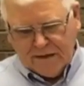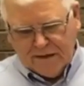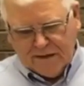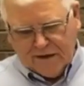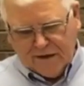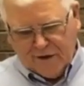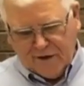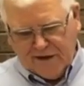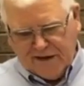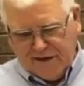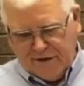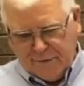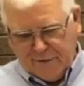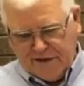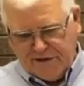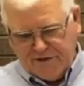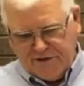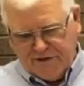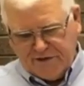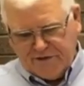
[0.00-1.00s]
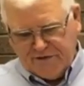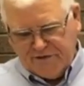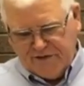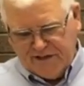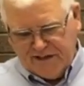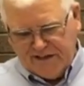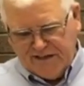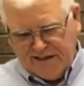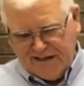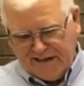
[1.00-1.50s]
Early Christians
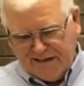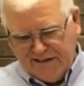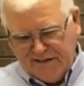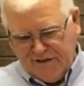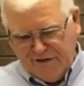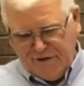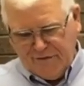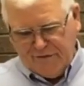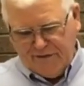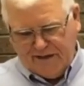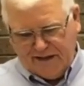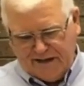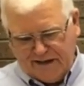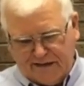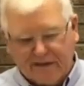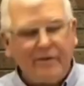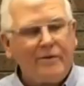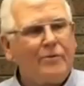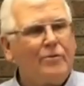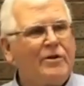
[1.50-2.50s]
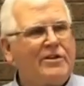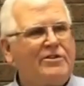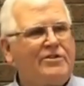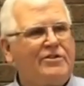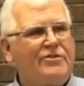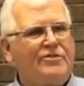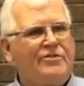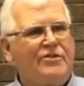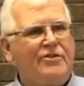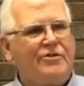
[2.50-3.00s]
did not do that which
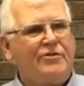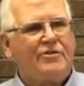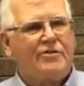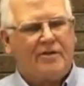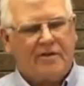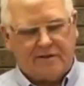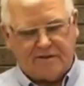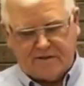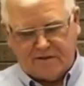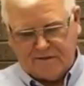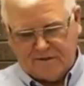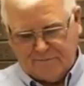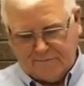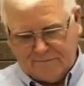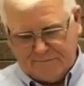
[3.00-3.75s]
is useless.